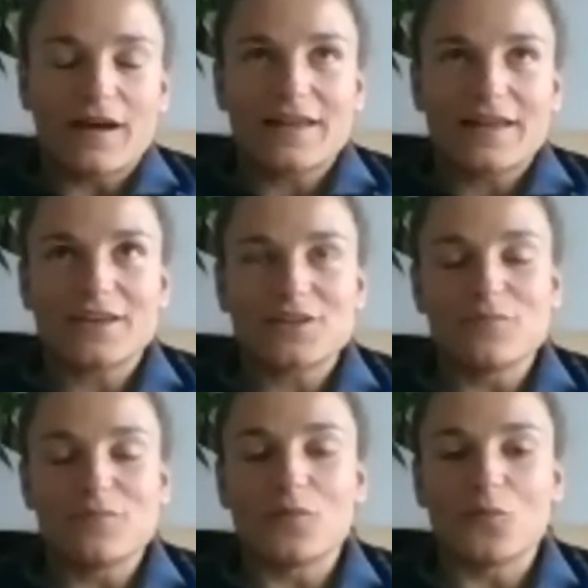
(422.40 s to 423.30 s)
I think at the
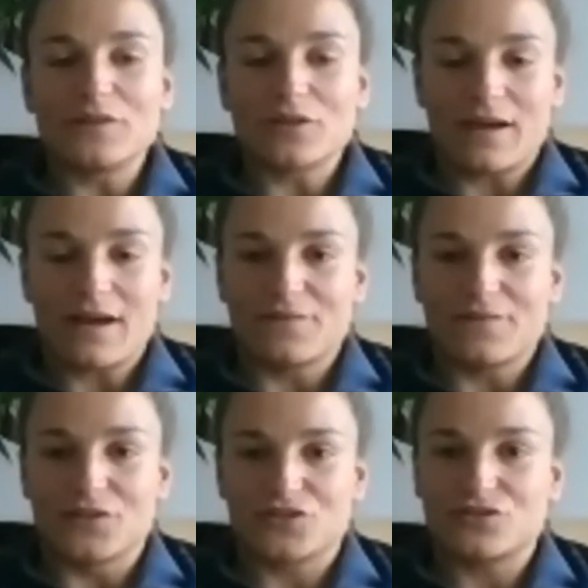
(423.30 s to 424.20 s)
moment we don't have
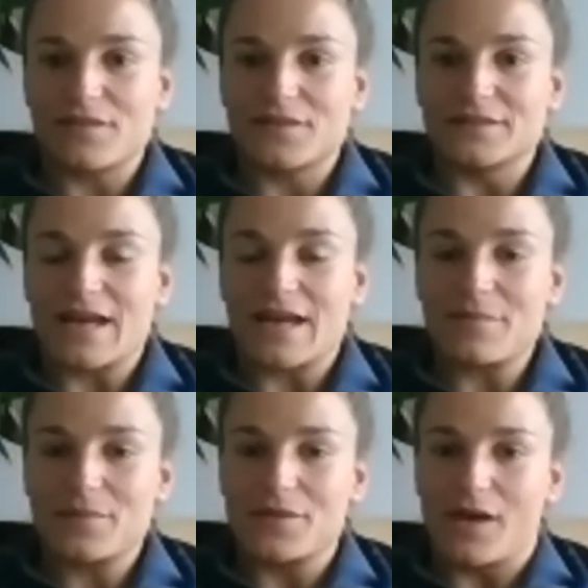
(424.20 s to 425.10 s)
the strength and depth
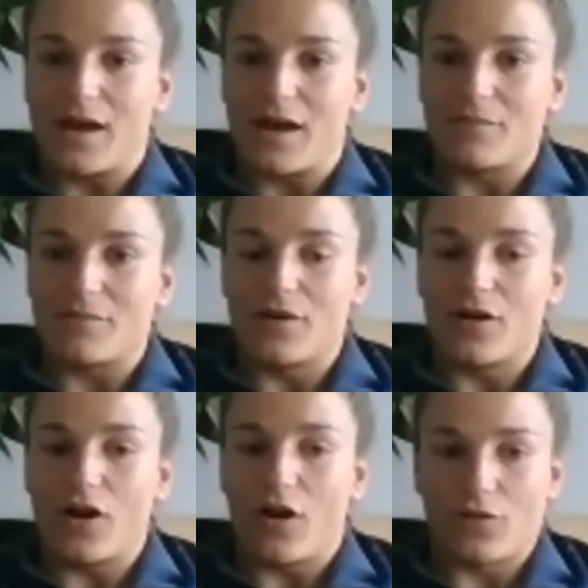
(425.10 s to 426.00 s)

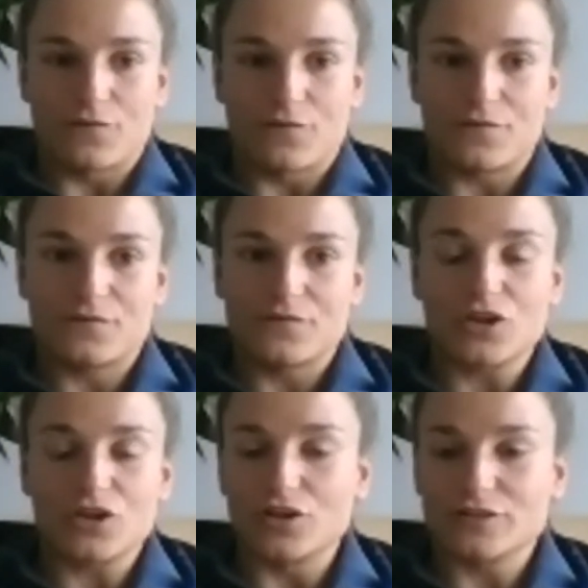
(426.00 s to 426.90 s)
of the
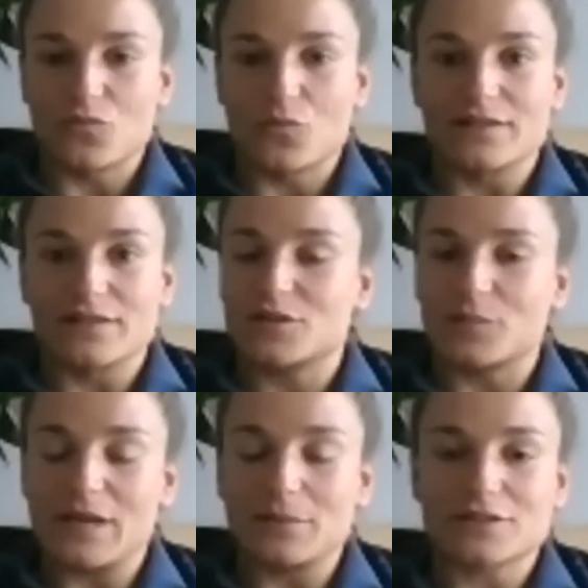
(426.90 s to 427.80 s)
girls in Wales to be
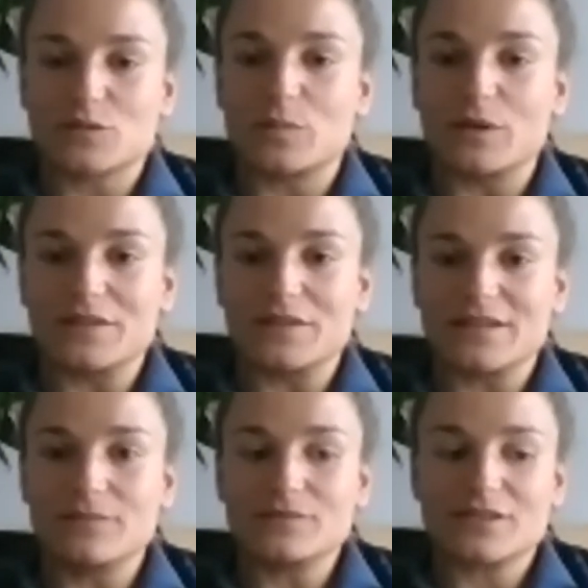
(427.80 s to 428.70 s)
able to split the
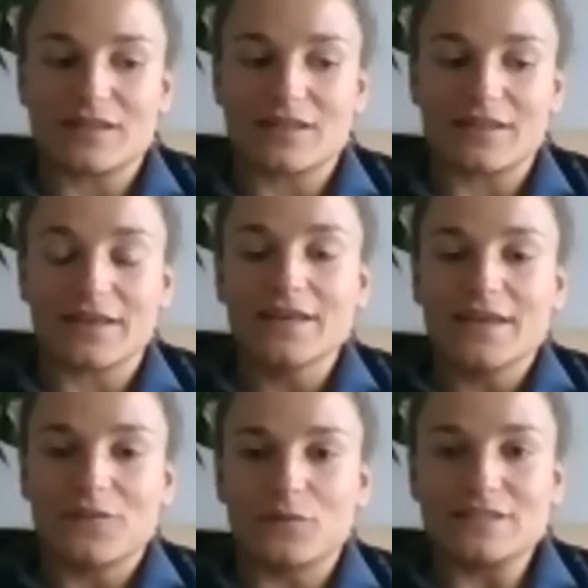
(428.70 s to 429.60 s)
teams. So I think
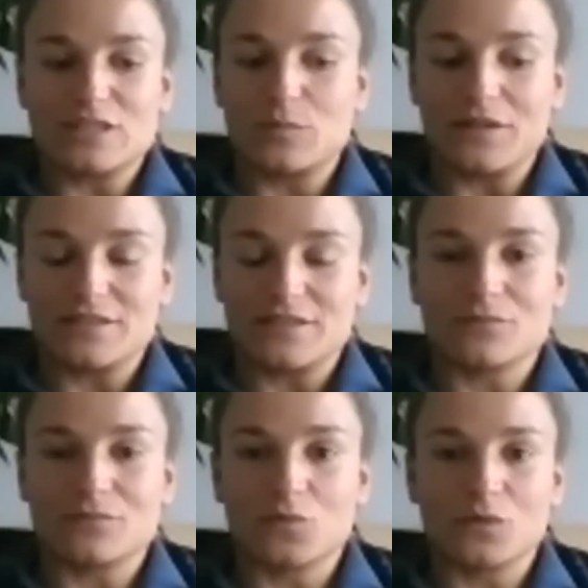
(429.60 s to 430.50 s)
if we did split the
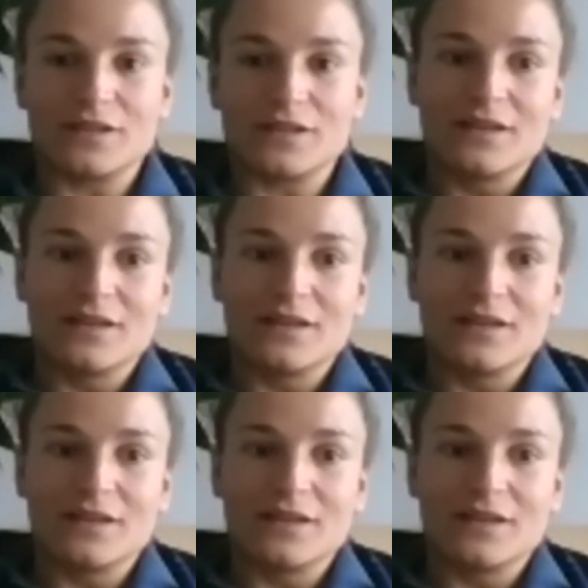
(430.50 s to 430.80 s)
teams, we